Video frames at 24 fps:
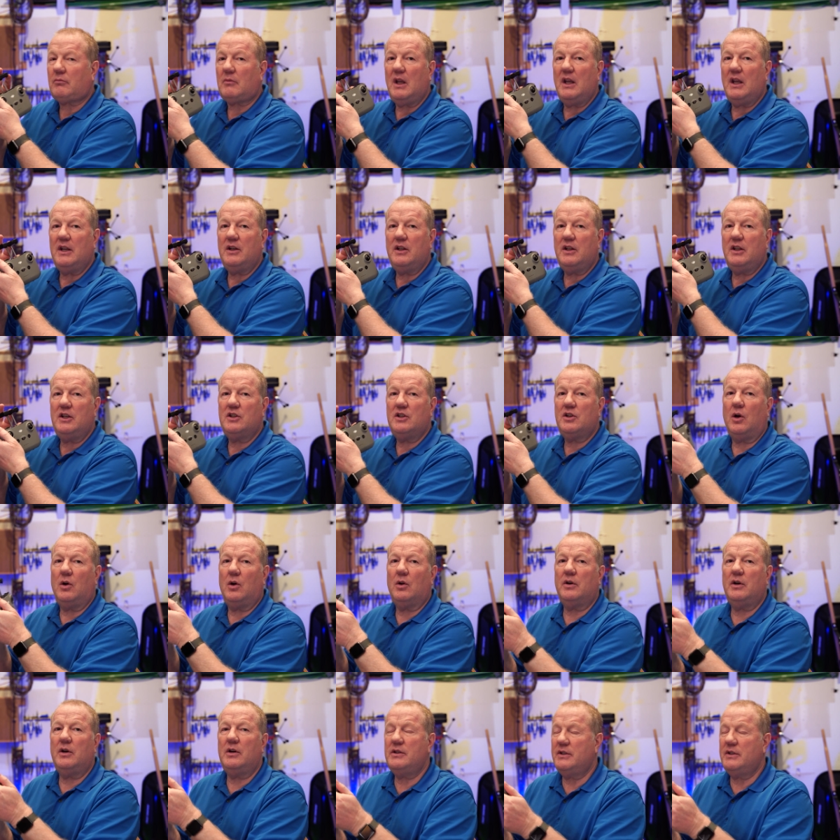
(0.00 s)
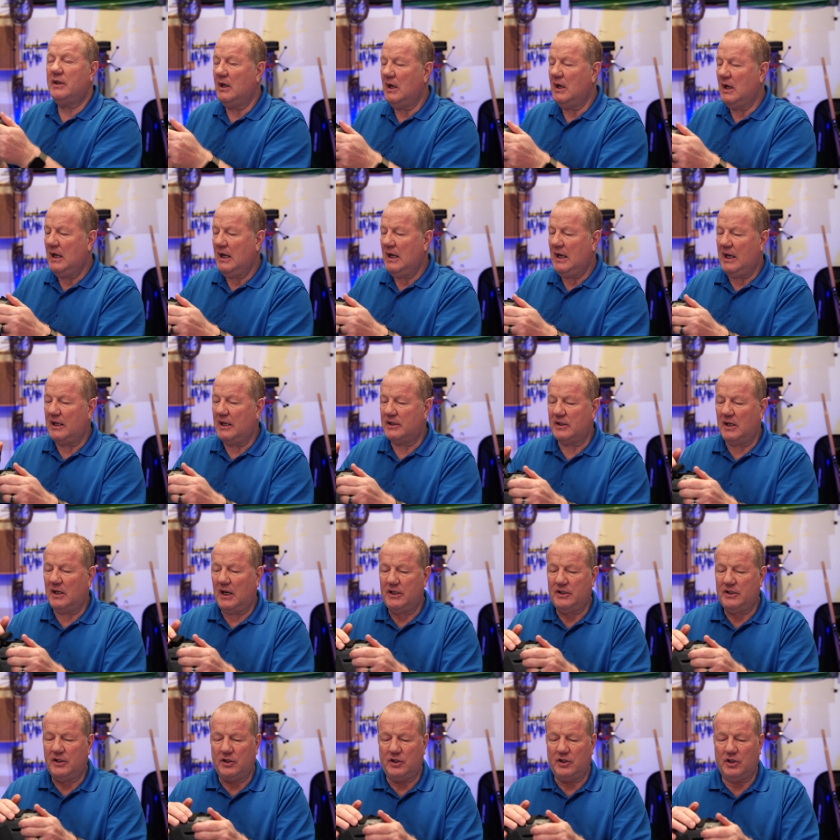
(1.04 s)
into these holders. It's
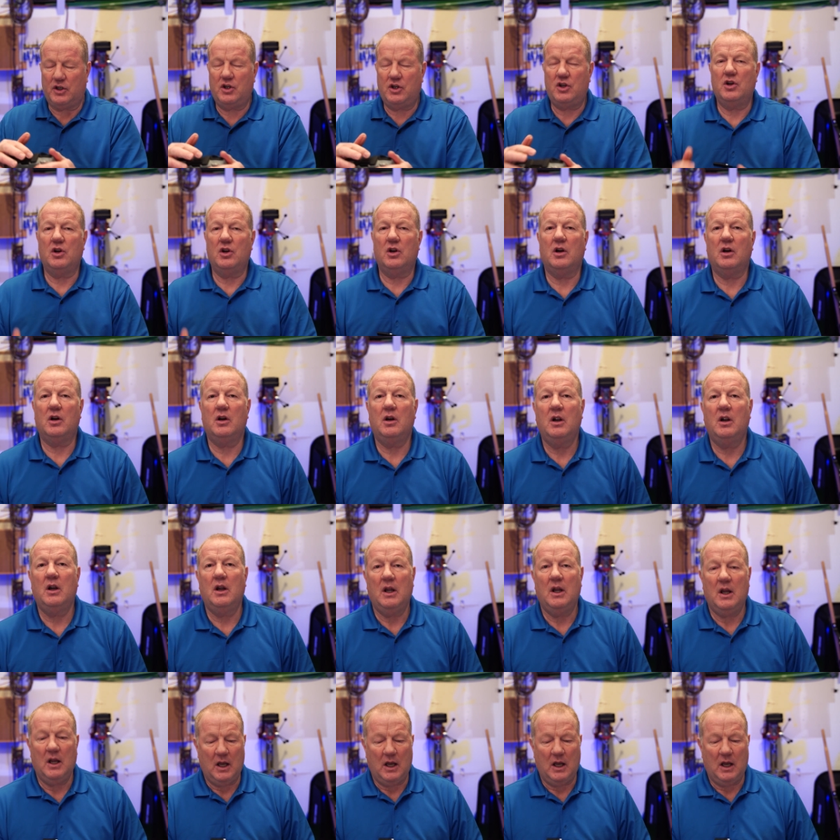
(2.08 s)
nice and secure.